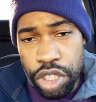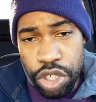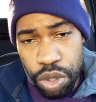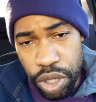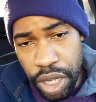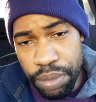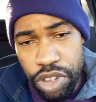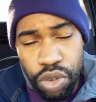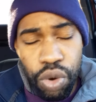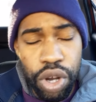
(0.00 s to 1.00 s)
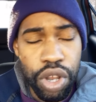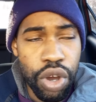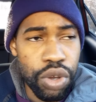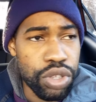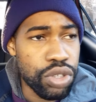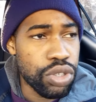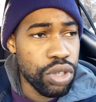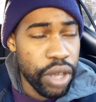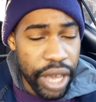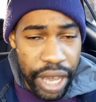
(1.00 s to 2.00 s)
to keep the score low.
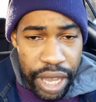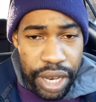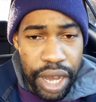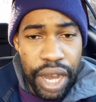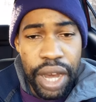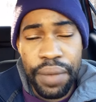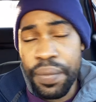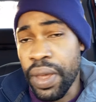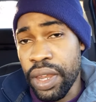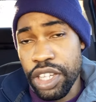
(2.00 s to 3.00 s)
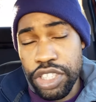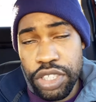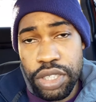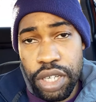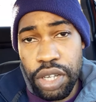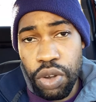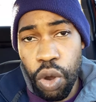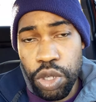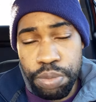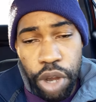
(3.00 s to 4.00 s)
And the
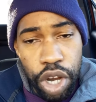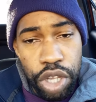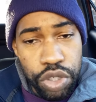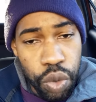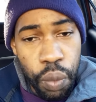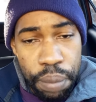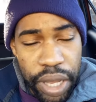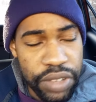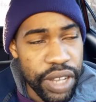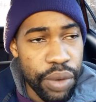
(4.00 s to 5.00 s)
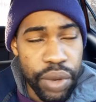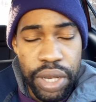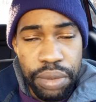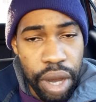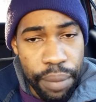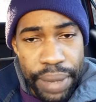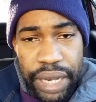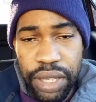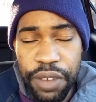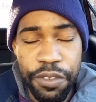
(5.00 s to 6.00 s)
coach brought on two plays that really made
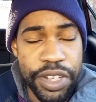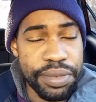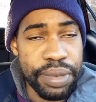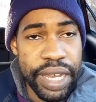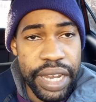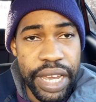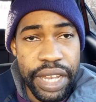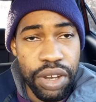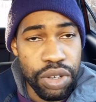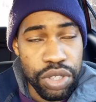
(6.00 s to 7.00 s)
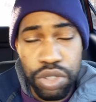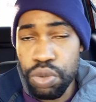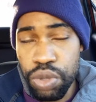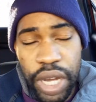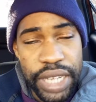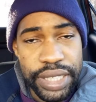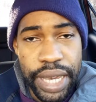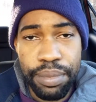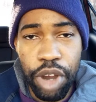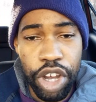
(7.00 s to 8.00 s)
the difference, man. And two guys
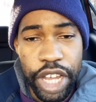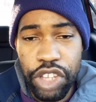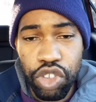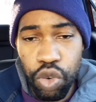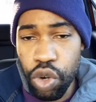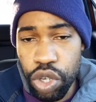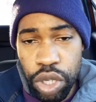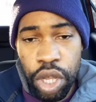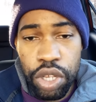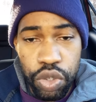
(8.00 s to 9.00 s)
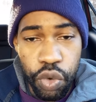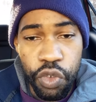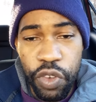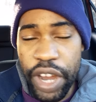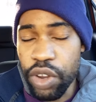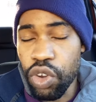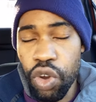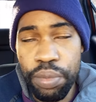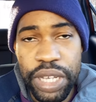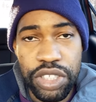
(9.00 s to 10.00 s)
came on and scored the two vital
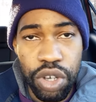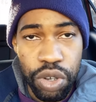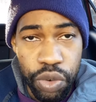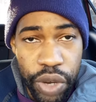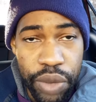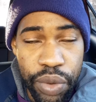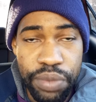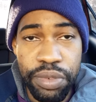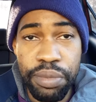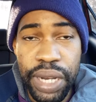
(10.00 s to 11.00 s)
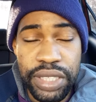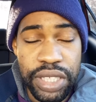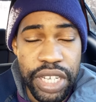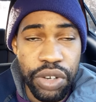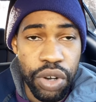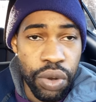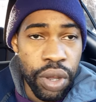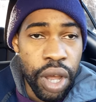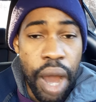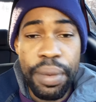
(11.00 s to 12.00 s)
goals, man. So great win for Montenegro.
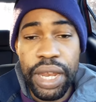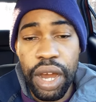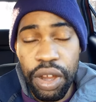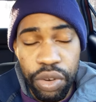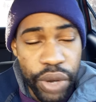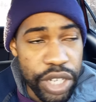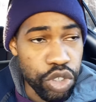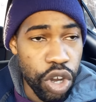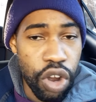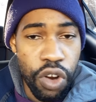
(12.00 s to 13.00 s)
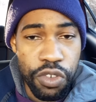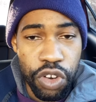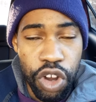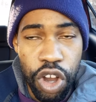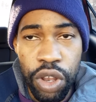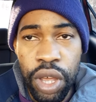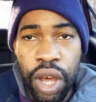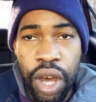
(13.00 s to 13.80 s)
I mean, a great draw overall.